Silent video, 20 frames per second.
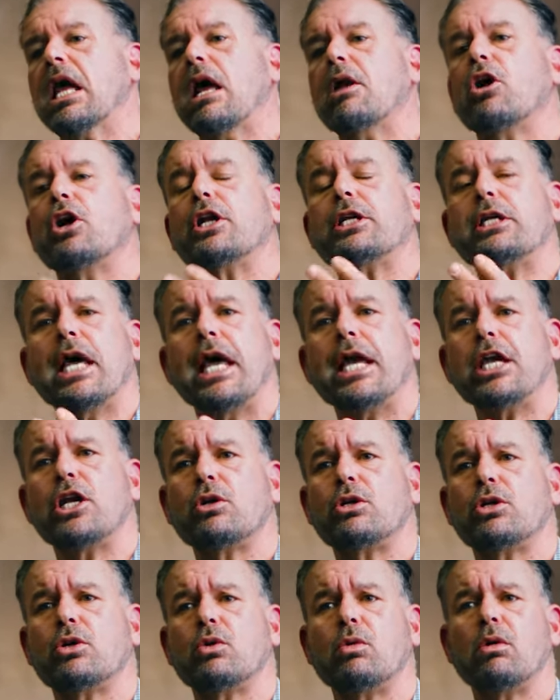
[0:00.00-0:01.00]
And I'm going to take
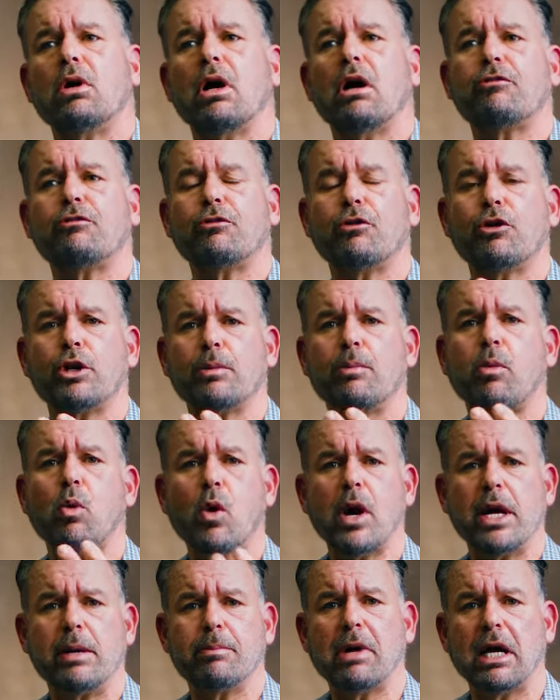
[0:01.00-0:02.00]
you to a further
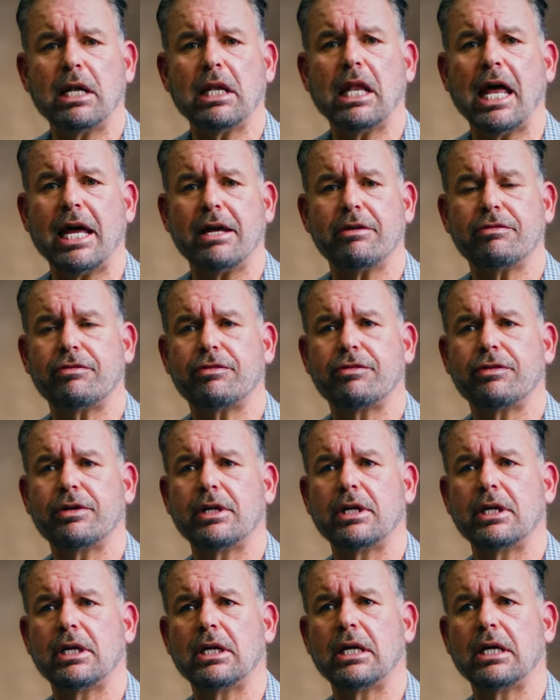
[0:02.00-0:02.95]
point in my life.